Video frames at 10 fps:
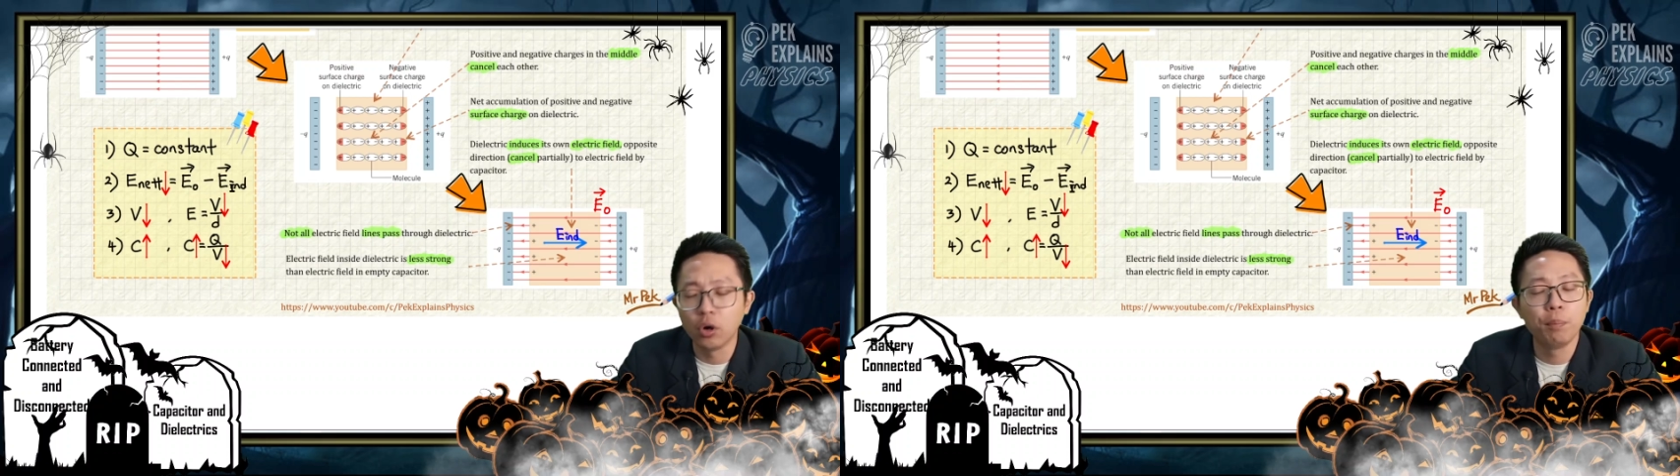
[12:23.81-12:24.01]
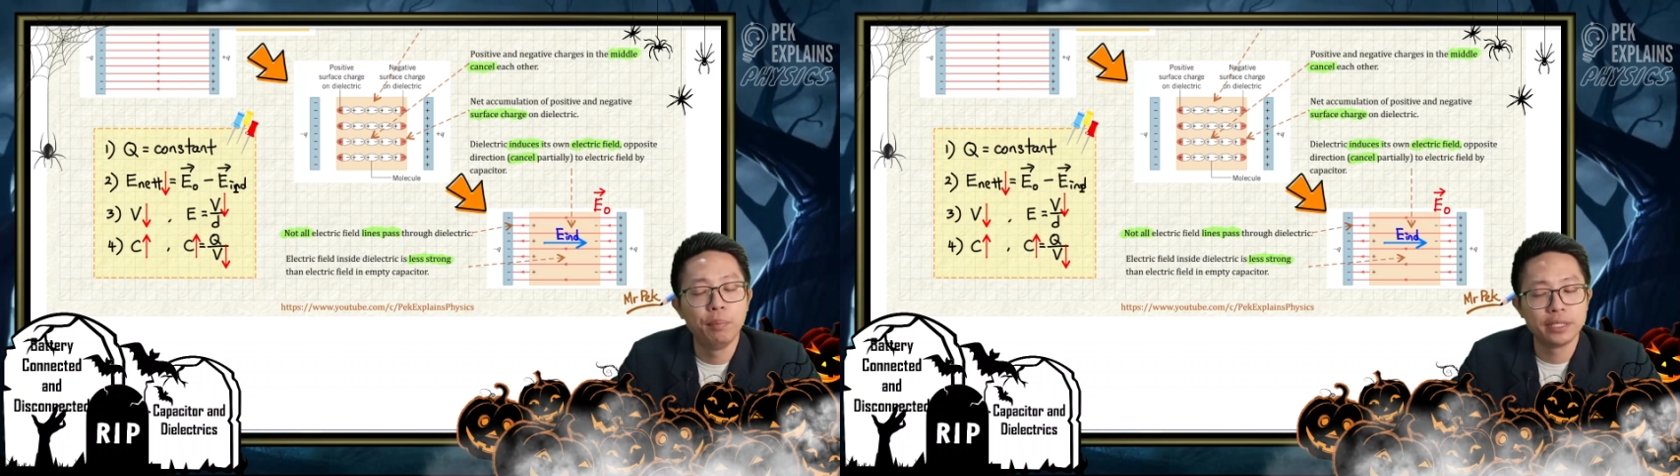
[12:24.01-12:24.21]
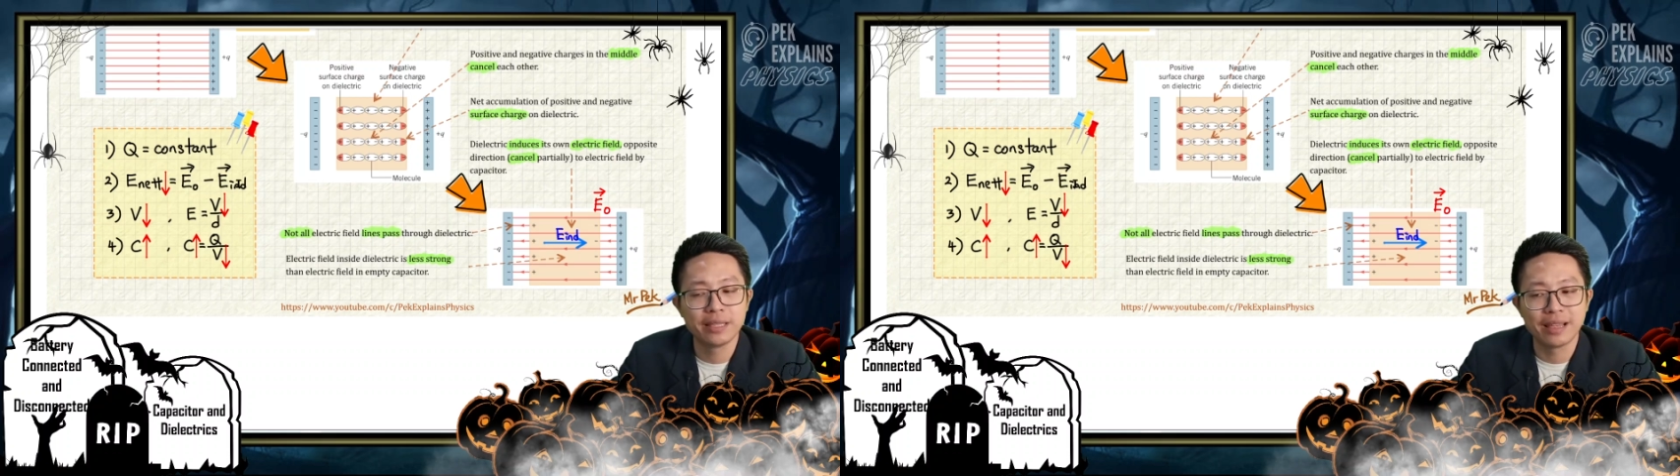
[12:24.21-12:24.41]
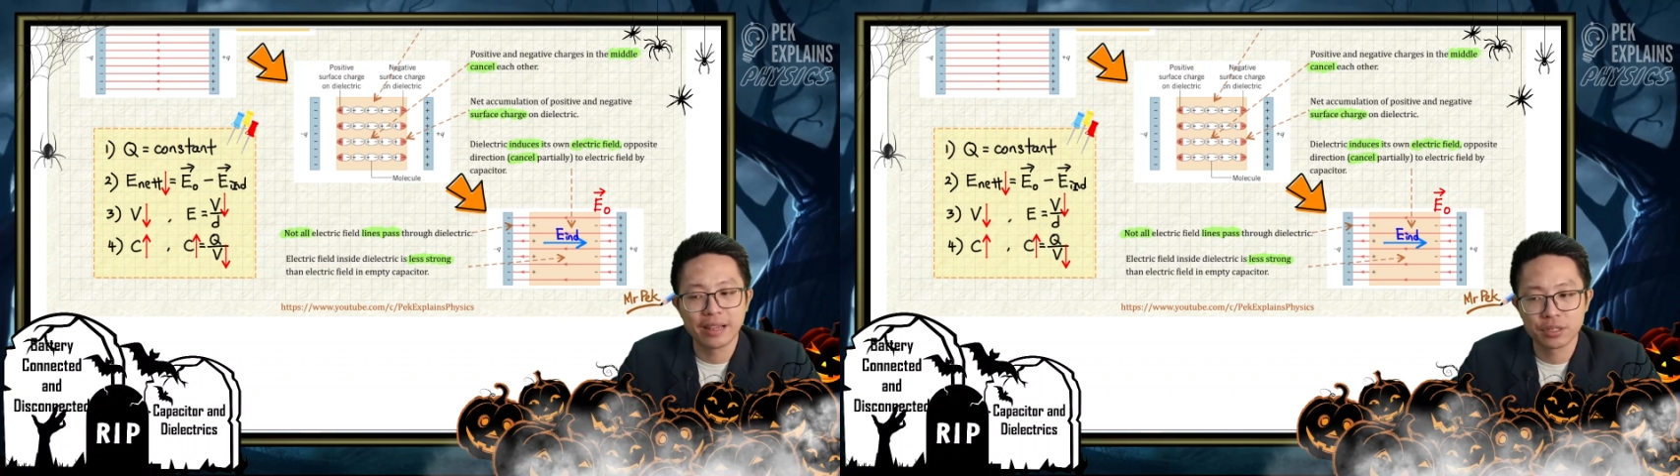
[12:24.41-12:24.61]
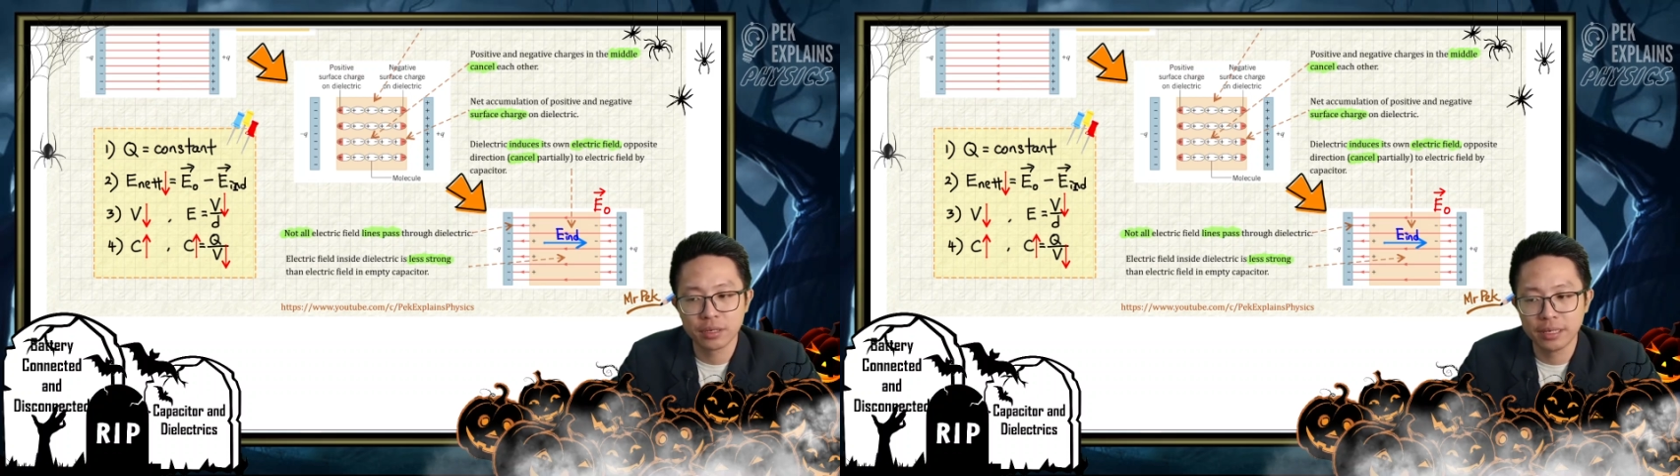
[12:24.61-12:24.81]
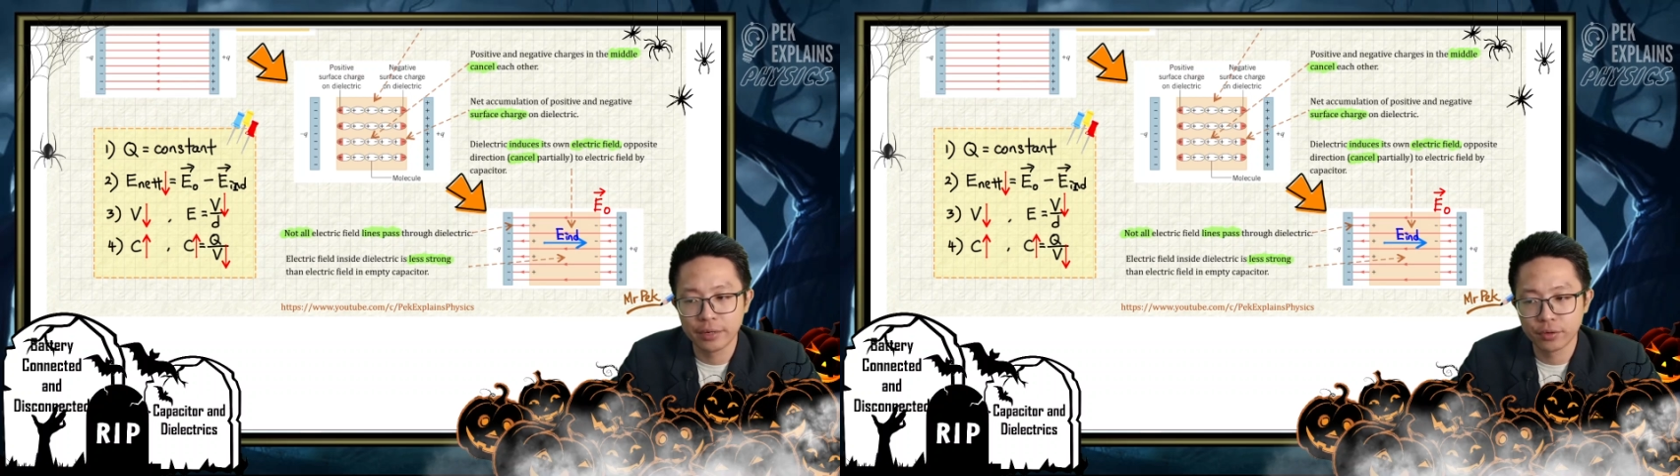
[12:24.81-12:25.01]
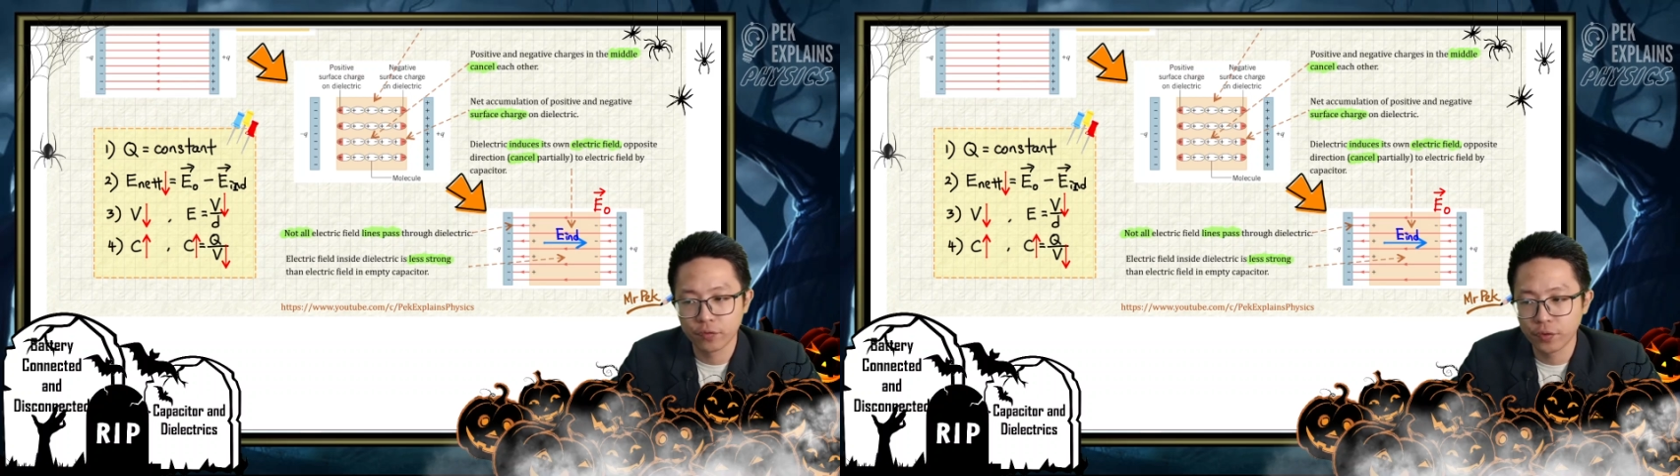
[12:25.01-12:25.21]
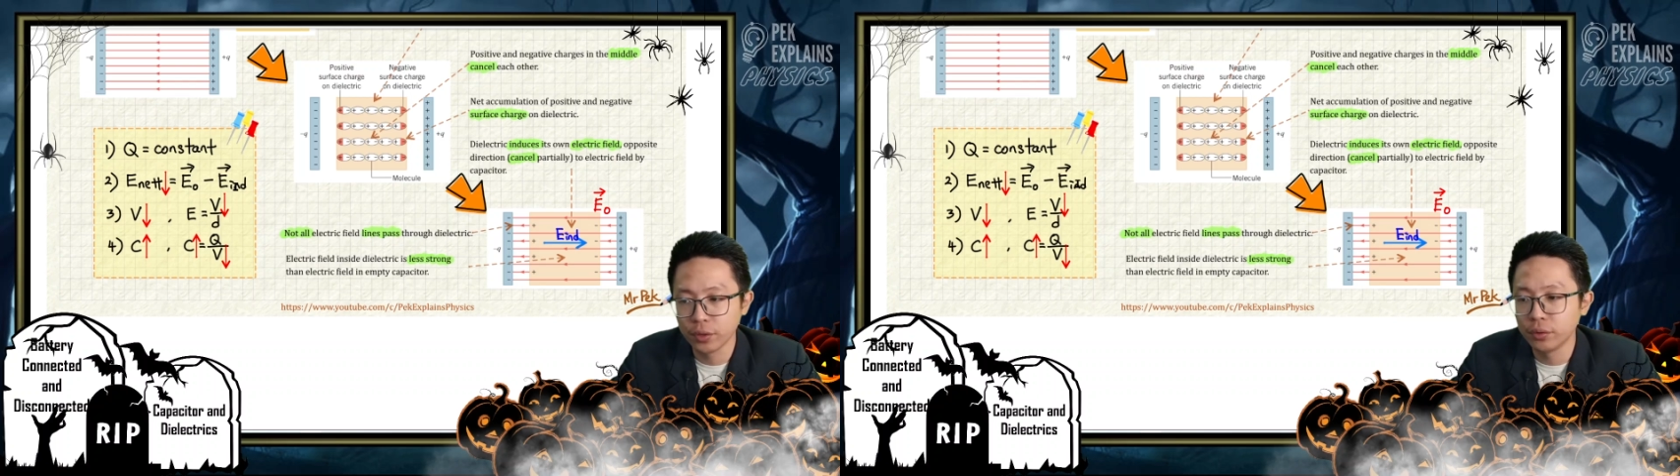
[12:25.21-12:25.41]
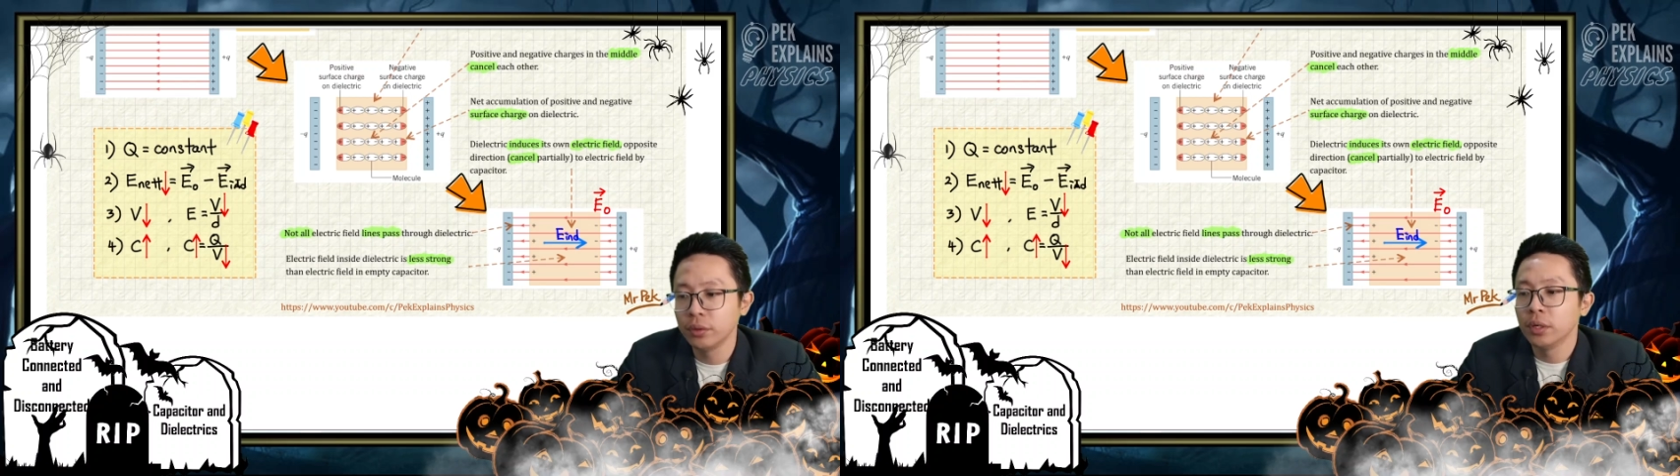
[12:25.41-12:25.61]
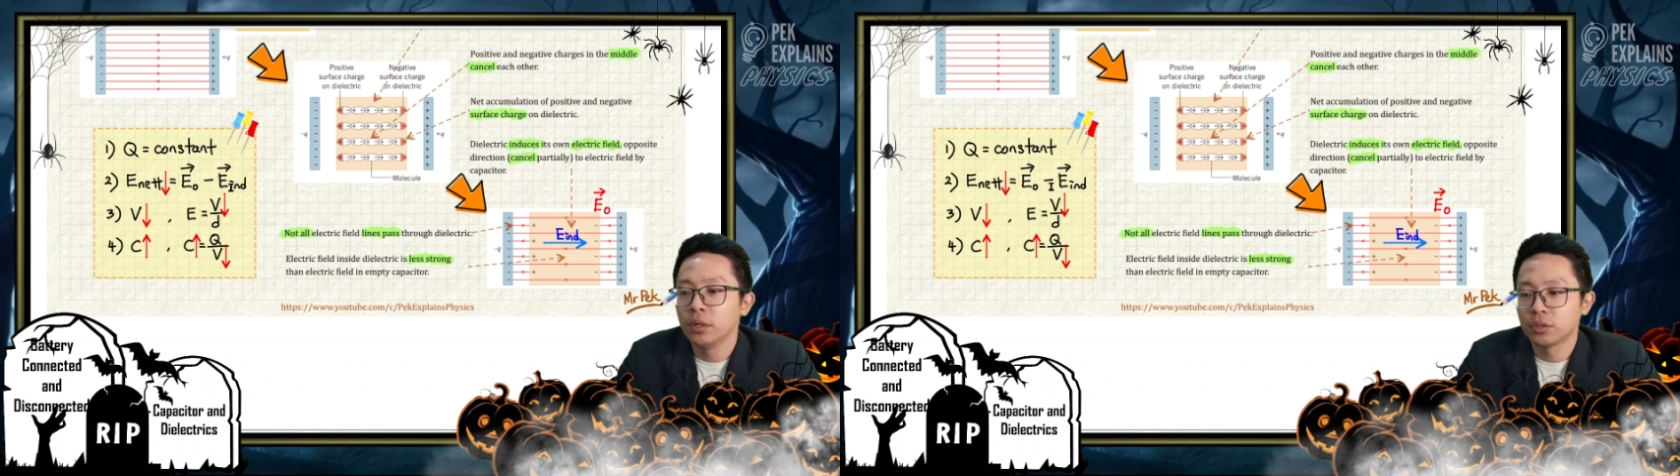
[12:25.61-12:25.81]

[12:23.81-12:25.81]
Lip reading: opposite direction electric field.